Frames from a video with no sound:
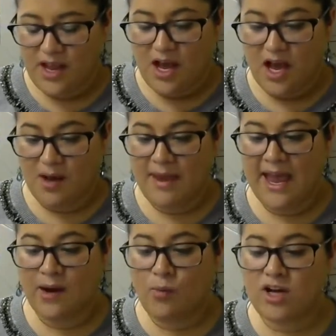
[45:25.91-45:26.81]

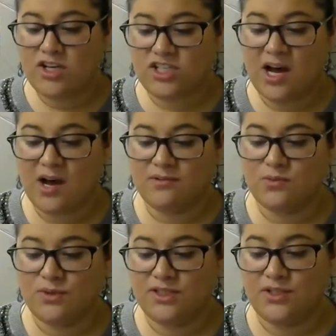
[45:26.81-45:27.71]
Hand washing helps
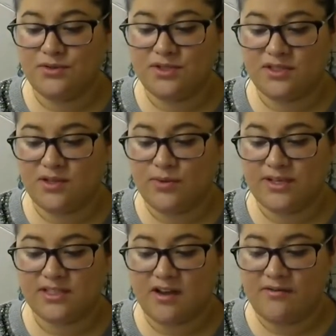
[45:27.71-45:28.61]
reduce the
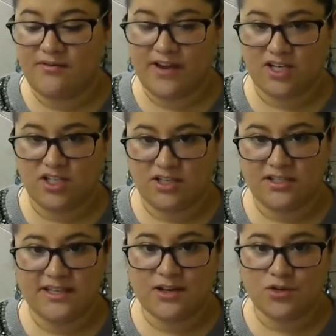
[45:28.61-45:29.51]
risk of infection. Is
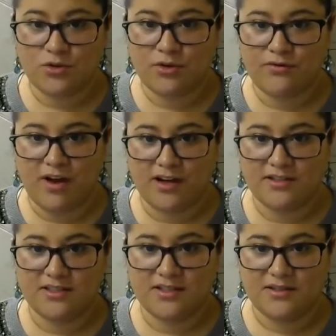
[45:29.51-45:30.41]
that true or
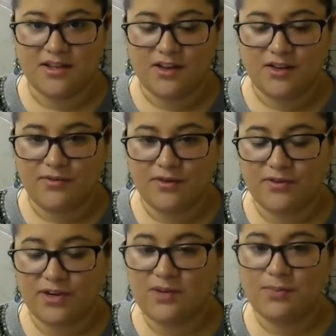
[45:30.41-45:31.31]
false? Feel
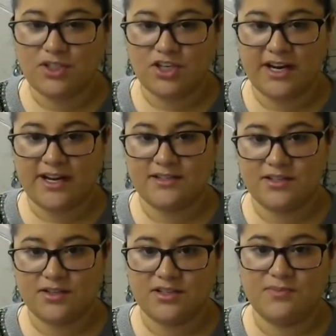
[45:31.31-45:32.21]
free to put your
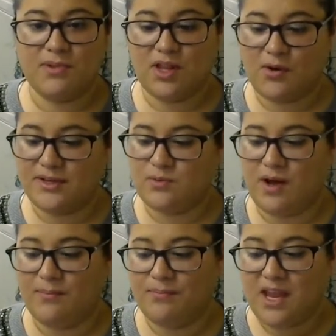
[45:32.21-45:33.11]
answers below as
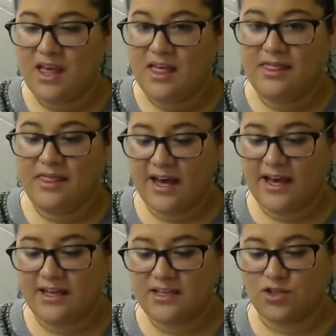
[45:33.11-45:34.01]
well.
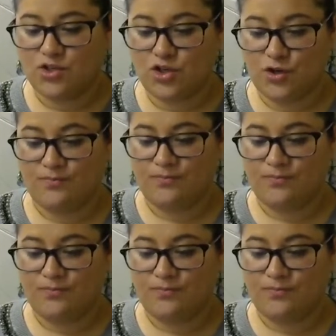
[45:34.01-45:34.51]
That is true.